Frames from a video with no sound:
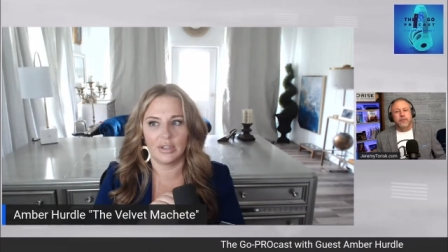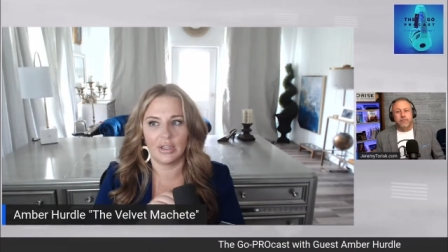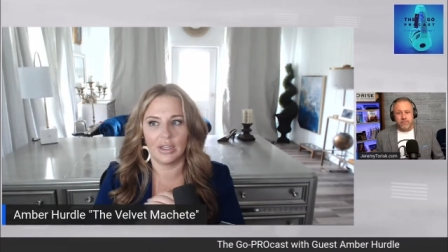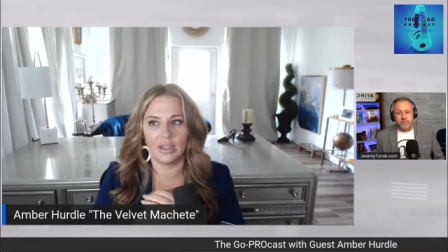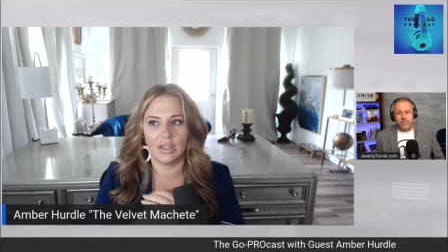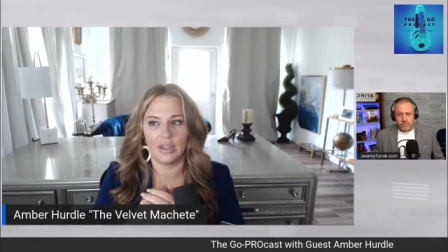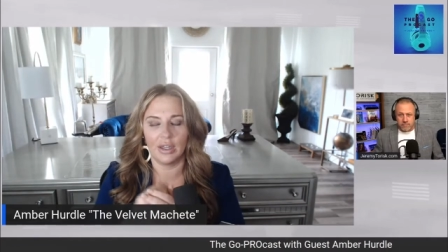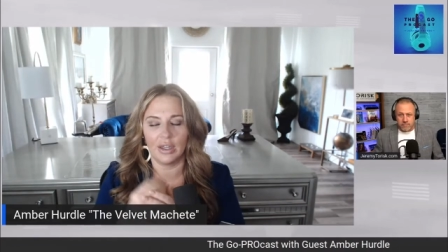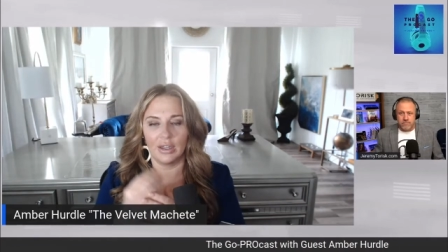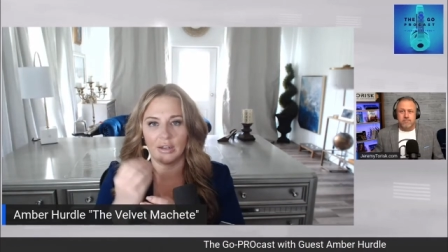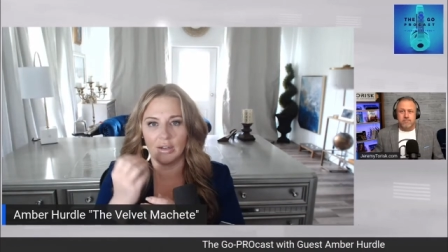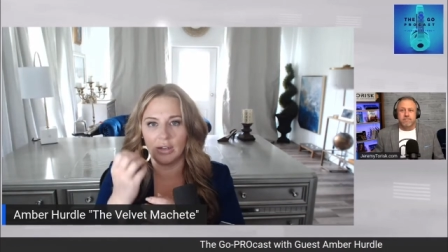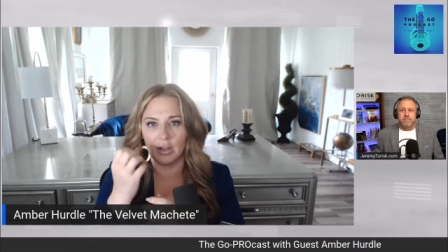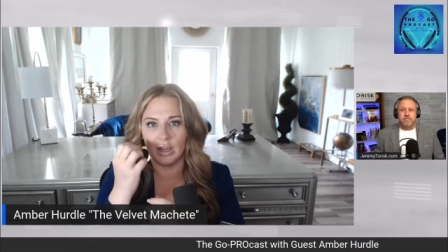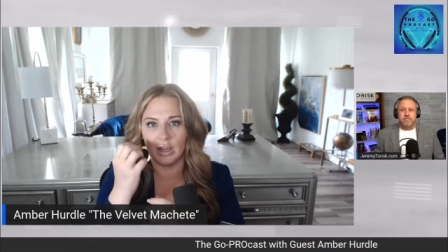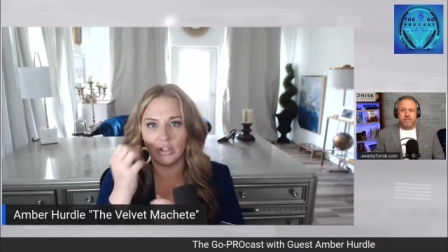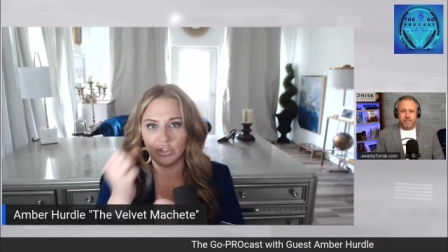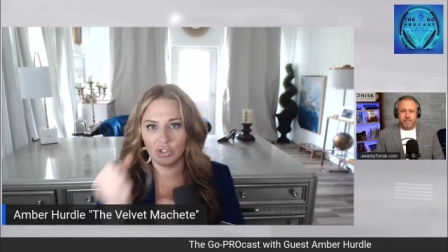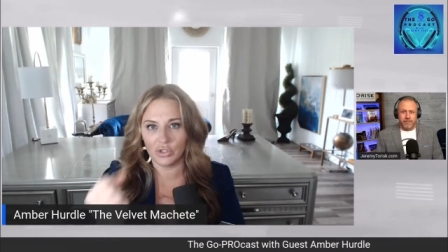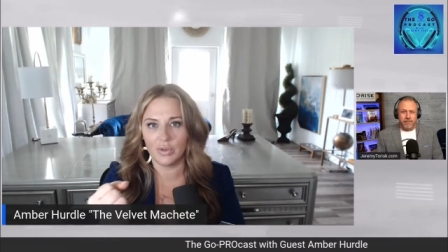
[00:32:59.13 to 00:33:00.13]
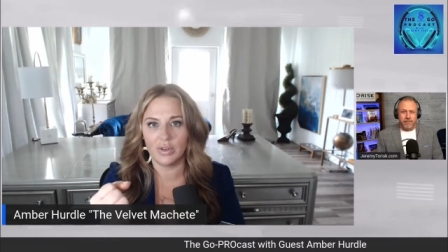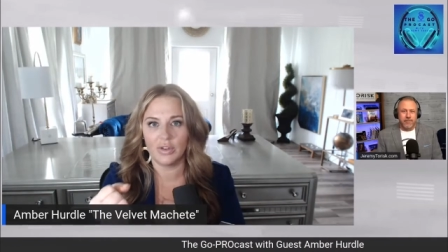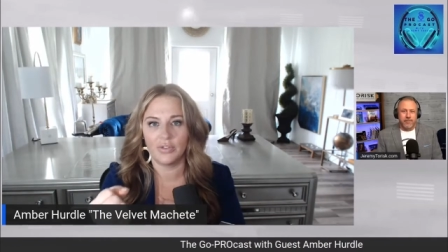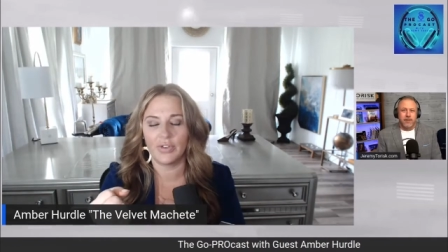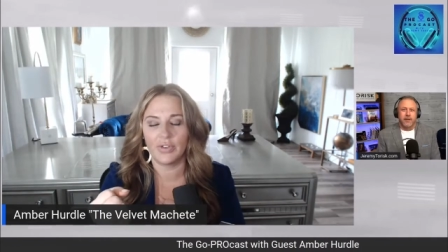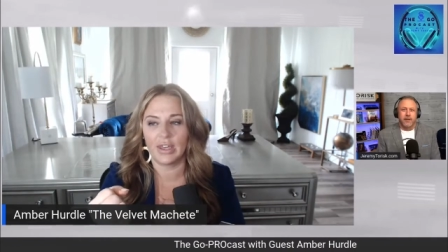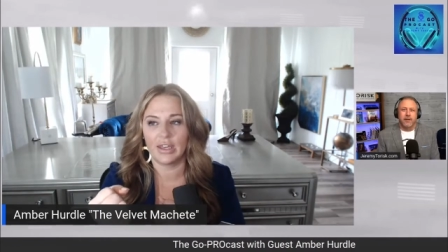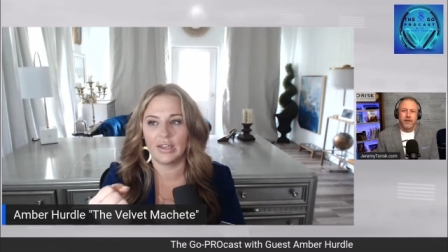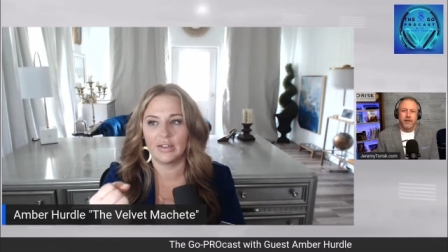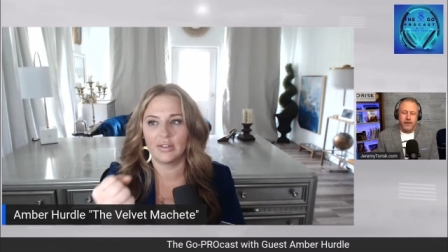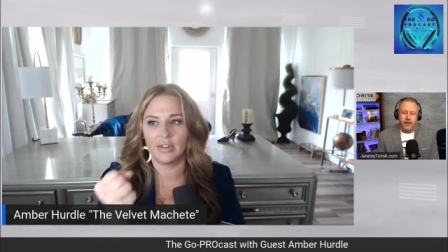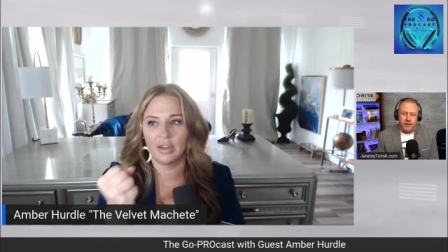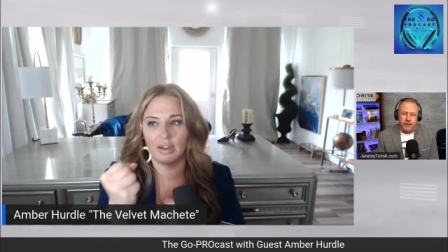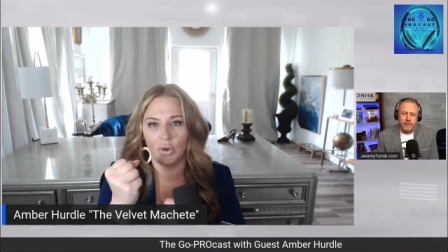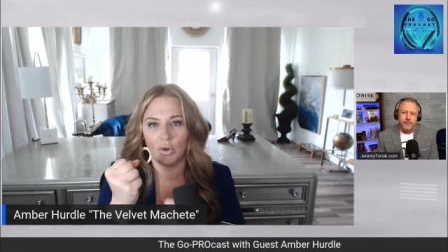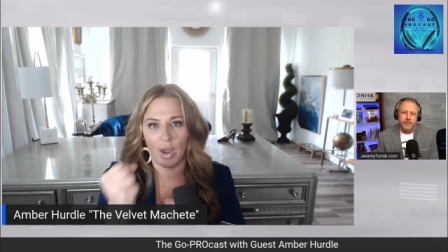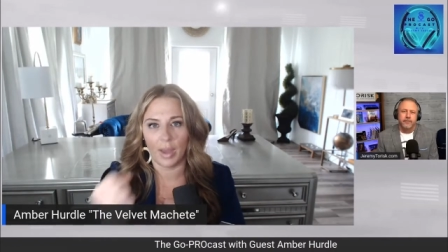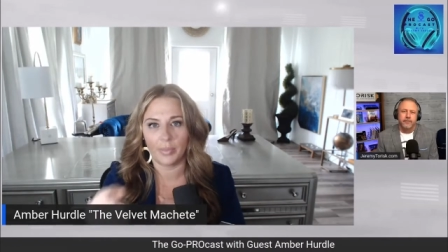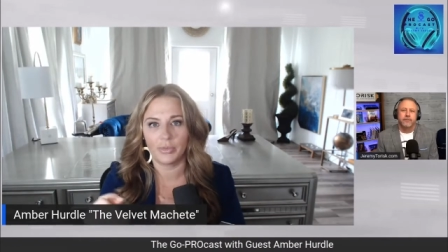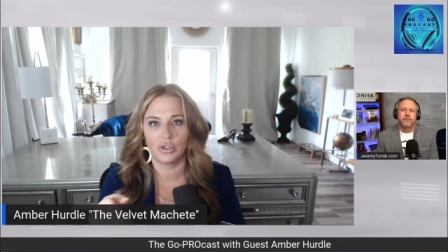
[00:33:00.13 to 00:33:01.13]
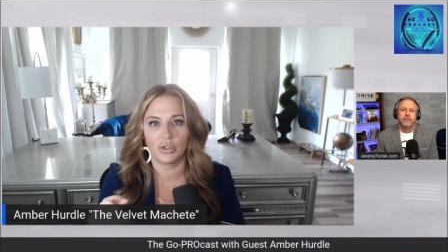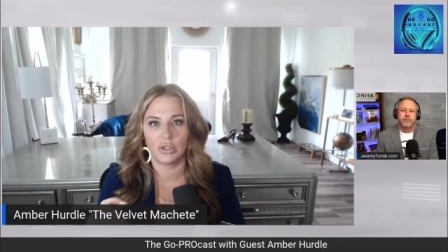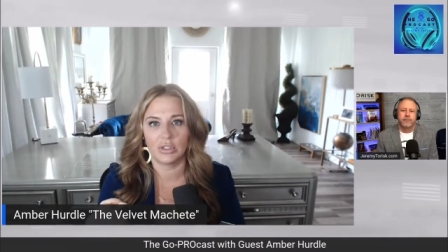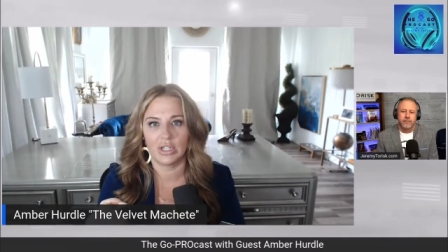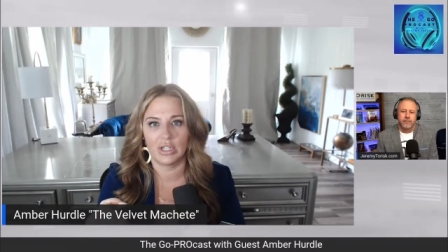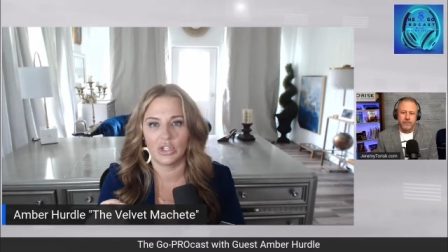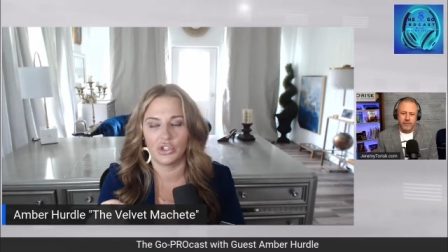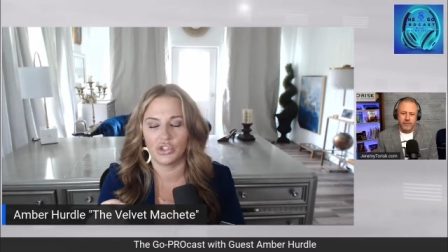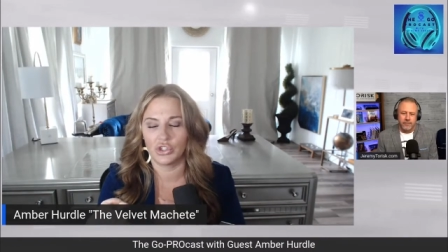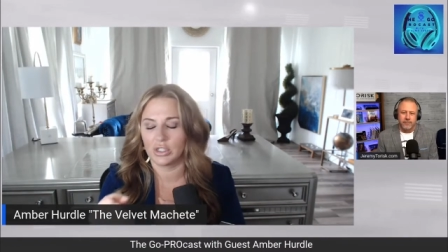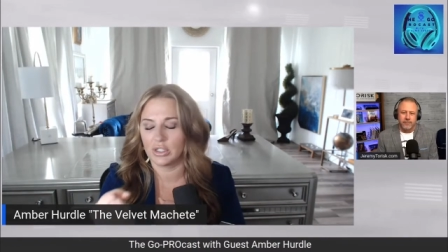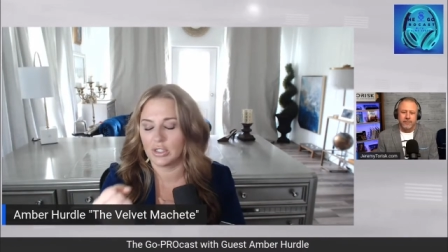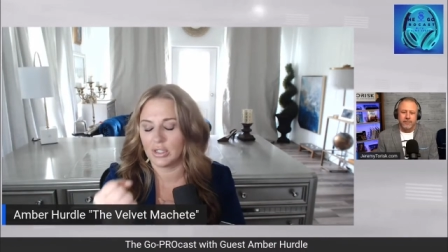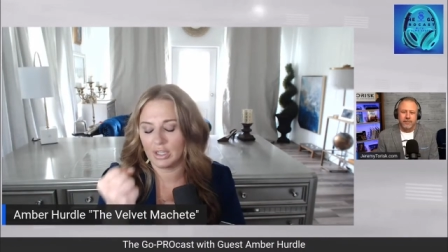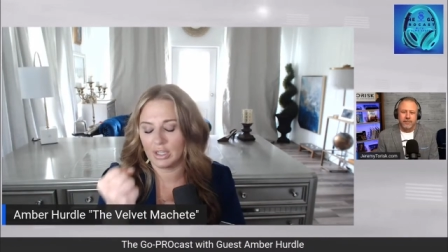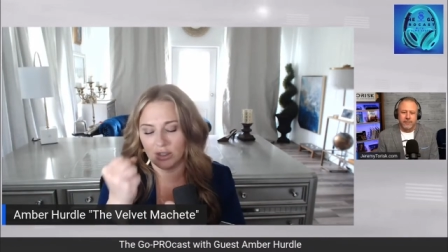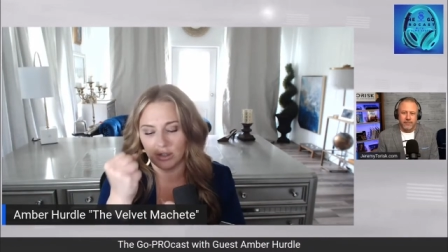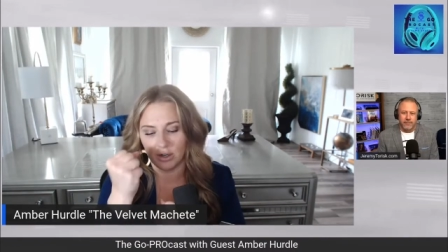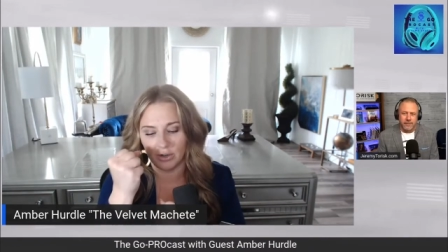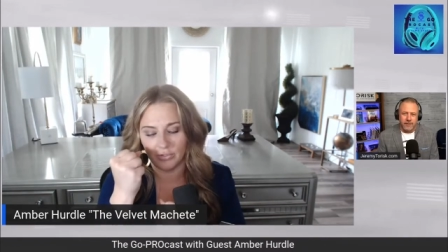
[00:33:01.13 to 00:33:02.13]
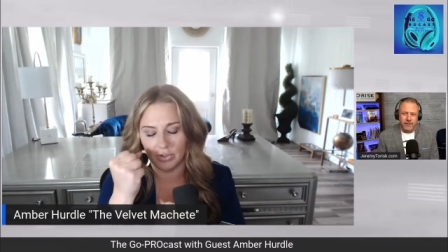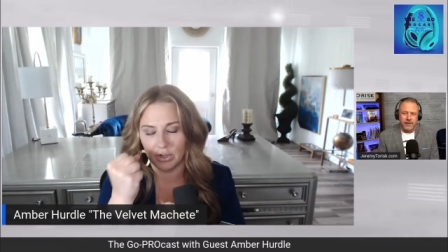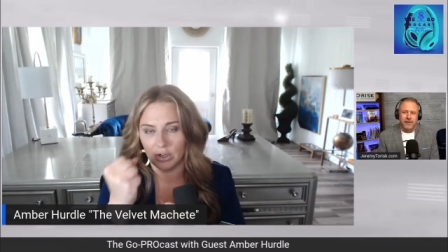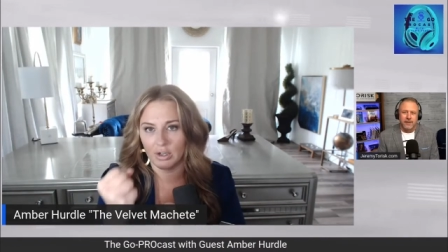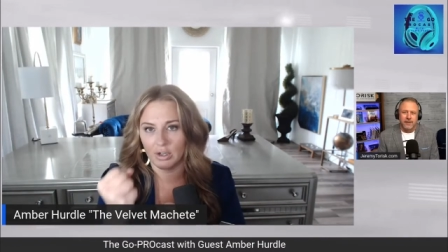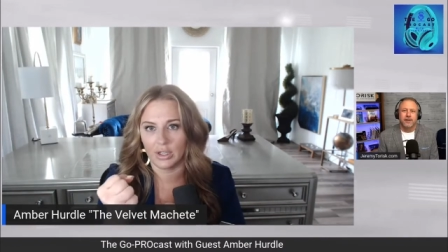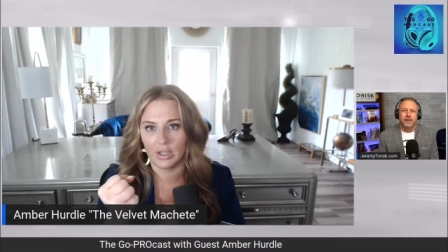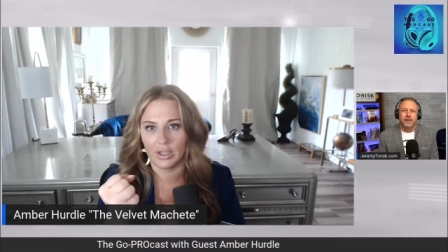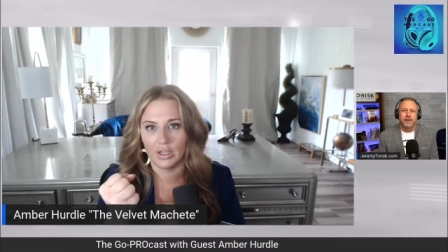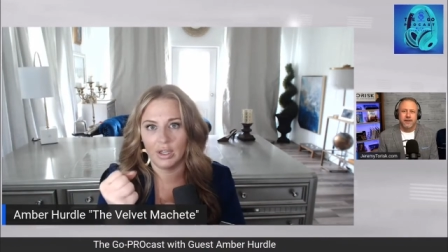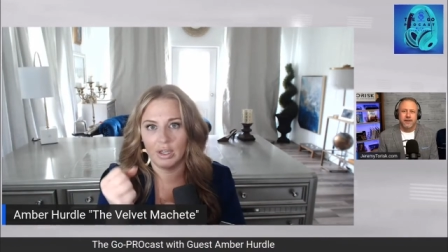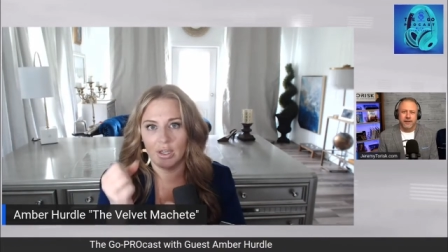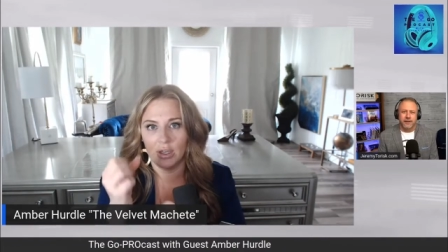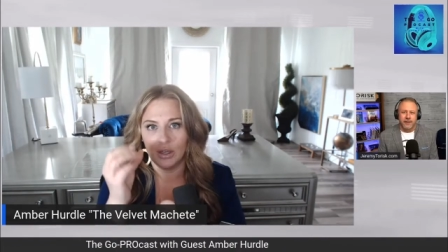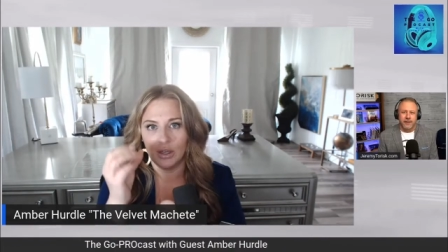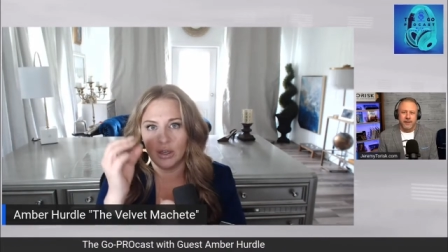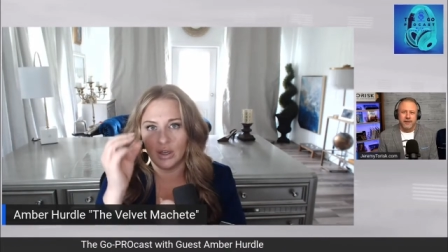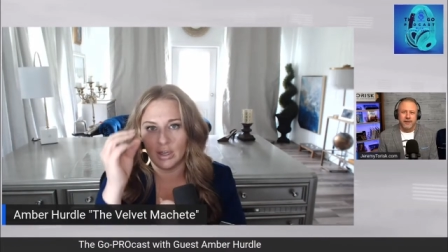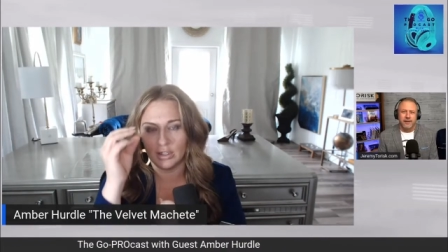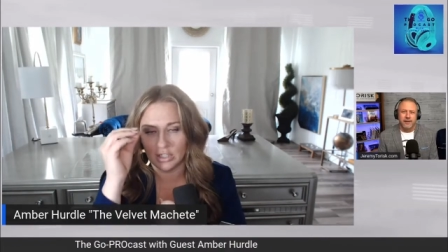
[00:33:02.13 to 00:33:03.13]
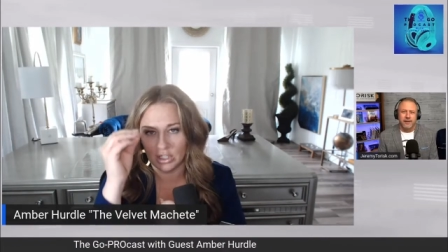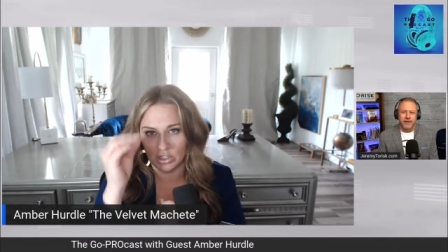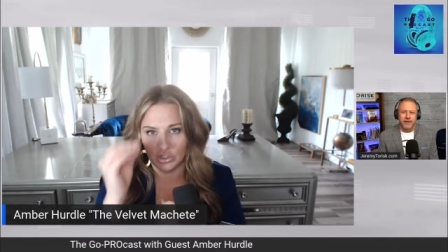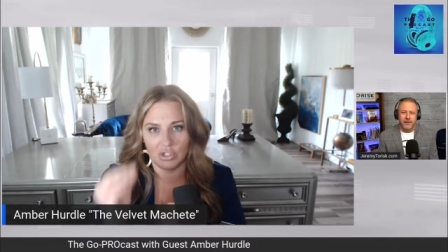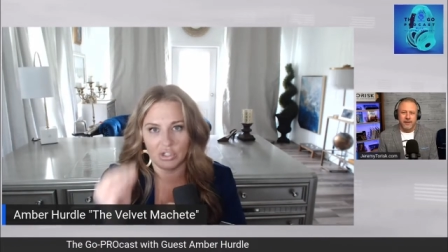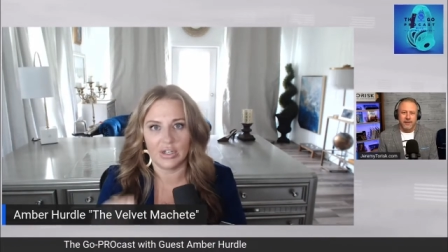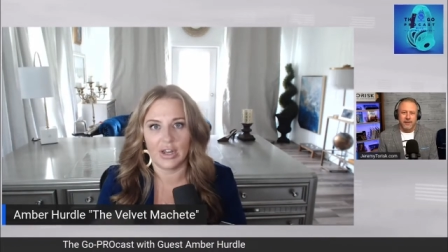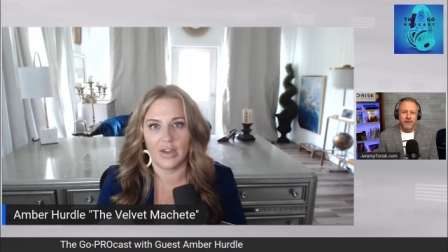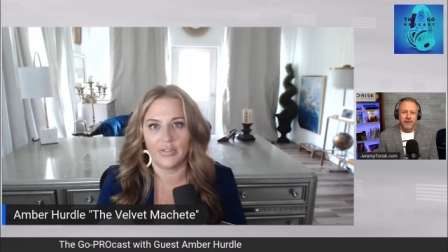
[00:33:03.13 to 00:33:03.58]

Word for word: it, it, hits you in the face it grabs your attention in our very attention